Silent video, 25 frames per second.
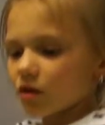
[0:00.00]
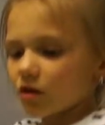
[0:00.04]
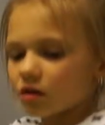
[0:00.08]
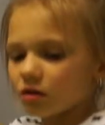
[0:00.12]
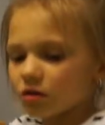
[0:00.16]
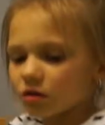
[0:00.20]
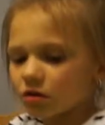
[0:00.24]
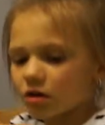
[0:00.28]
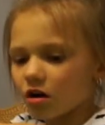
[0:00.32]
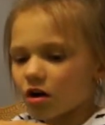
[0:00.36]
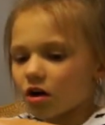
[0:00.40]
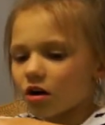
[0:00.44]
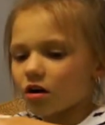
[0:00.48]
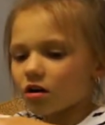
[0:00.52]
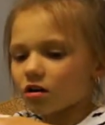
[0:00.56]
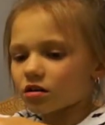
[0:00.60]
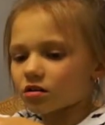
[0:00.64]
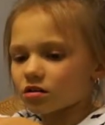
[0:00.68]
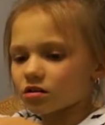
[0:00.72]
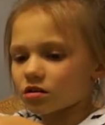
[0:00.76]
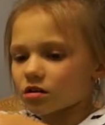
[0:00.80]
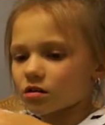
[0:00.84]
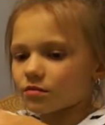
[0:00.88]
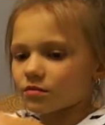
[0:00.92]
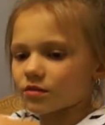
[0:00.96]
Not
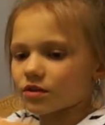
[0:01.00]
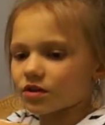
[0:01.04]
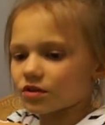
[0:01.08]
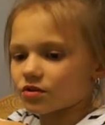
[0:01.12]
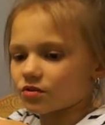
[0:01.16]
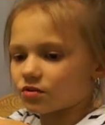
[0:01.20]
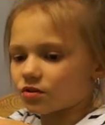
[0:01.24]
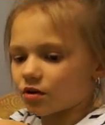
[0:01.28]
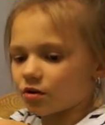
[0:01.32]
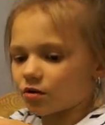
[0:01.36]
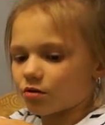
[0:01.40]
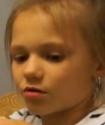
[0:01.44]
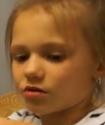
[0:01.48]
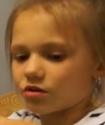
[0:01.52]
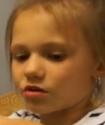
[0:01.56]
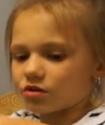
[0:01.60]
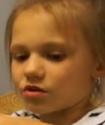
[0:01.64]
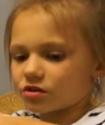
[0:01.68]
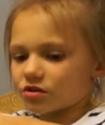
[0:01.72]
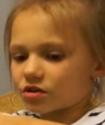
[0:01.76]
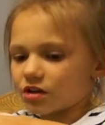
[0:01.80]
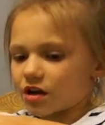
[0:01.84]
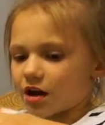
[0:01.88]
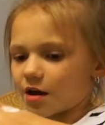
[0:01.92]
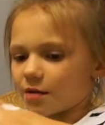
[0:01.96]
something's wrong with your
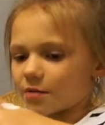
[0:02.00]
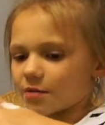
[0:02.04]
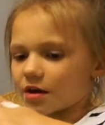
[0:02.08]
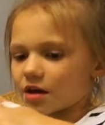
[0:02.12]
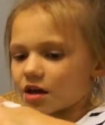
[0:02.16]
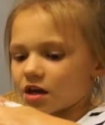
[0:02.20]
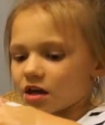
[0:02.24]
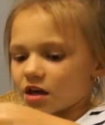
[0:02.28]
slime.